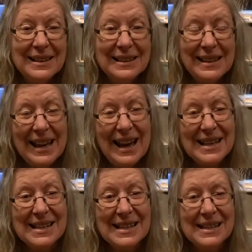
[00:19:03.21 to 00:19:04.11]

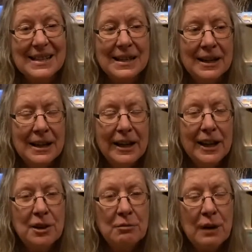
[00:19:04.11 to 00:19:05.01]
nests.
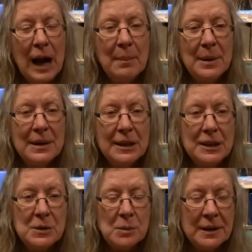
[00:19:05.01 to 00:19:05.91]
And the robin
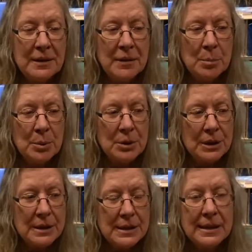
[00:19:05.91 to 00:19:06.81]
is one of the
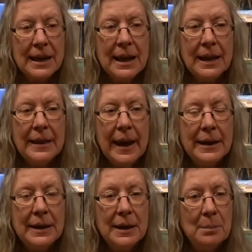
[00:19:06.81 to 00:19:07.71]
birds
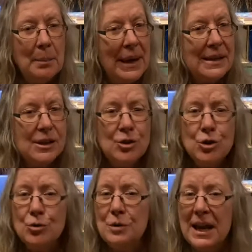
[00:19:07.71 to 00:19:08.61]
that makes a
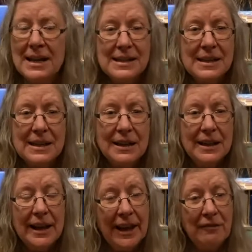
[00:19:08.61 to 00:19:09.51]
new nest
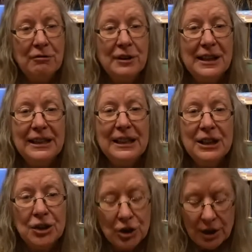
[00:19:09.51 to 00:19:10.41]
every
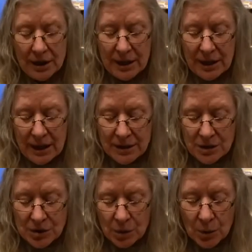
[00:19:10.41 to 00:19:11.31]
year. And
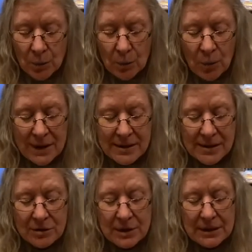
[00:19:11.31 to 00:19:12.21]
so once
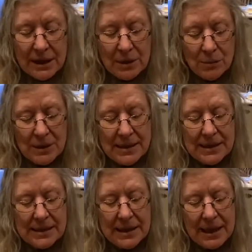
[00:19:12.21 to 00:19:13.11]
they're done with
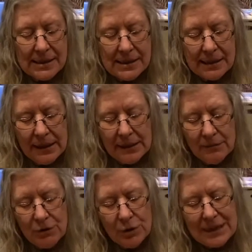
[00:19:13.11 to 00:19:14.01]
this nest, and
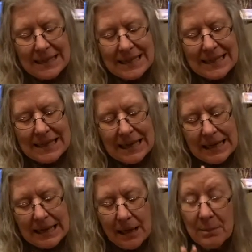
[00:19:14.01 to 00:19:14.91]
if you can
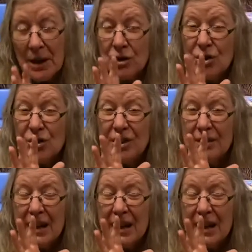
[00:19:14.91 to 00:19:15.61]
see, I'm not sure